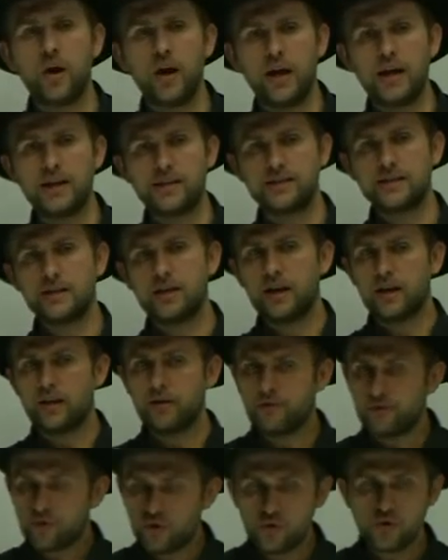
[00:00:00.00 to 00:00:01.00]
So
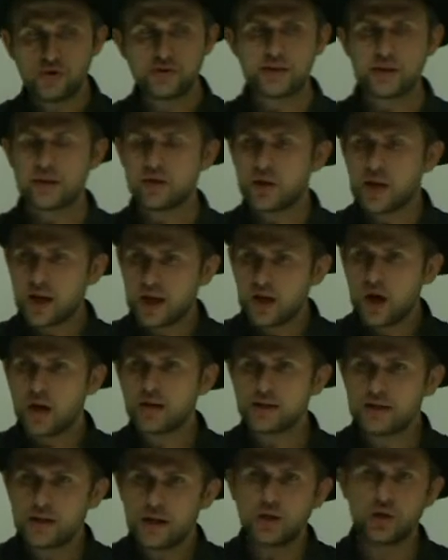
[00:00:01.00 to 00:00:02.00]
it's of course you
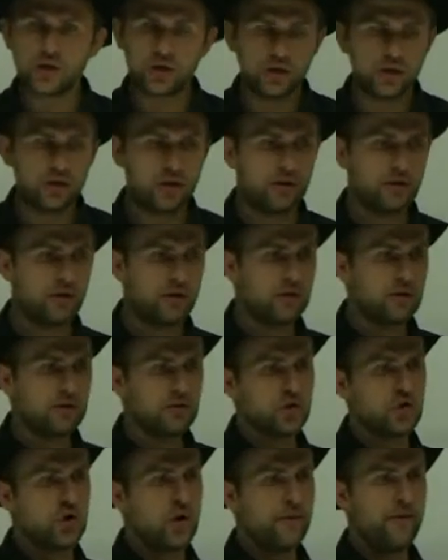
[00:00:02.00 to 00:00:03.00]
cannot teach
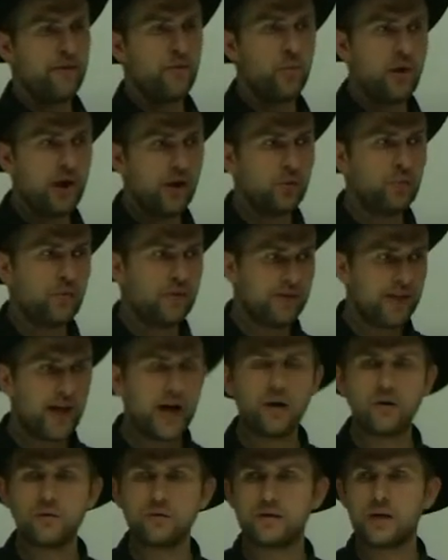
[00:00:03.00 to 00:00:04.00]
English grammar
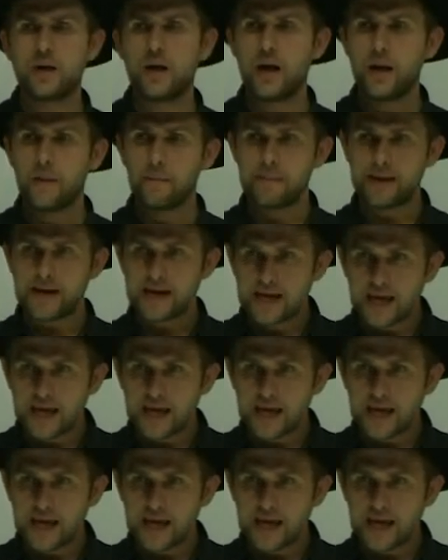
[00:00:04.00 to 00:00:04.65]
well without